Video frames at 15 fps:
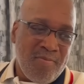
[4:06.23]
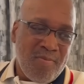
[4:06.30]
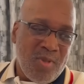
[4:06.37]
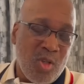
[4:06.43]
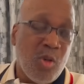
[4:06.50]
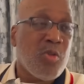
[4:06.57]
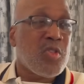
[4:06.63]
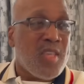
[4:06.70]

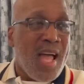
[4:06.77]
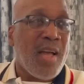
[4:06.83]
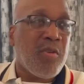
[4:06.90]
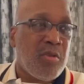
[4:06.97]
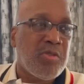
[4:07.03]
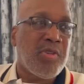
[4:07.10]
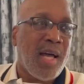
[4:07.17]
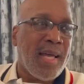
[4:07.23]
you know,
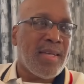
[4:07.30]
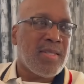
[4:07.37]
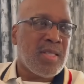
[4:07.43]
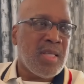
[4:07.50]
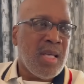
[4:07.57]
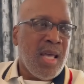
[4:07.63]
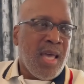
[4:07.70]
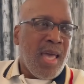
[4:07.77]

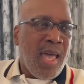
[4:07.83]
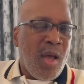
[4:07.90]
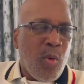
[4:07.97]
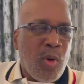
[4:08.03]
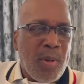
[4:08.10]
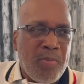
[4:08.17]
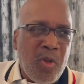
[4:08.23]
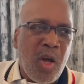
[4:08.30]
sacrifice. And
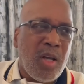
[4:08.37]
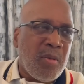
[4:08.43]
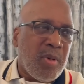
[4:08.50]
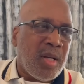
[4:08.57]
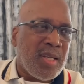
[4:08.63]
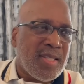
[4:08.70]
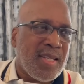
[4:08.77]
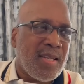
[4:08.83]
what I'm talking
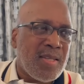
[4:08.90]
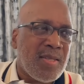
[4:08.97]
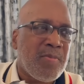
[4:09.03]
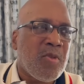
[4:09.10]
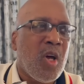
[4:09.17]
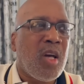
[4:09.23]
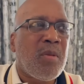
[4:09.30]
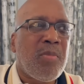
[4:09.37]
about is this. I'm
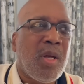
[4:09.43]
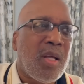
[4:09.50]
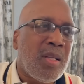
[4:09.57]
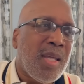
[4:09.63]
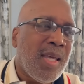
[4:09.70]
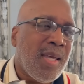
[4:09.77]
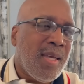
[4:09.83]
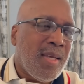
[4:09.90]
talking
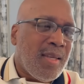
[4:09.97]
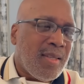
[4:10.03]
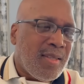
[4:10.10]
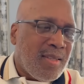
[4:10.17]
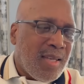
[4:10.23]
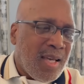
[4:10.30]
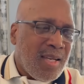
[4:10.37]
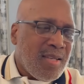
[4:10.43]
about
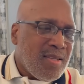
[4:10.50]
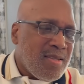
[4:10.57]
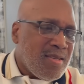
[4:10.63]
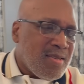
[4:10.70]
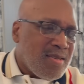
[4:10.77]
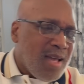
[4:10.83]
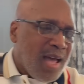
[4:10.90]
getting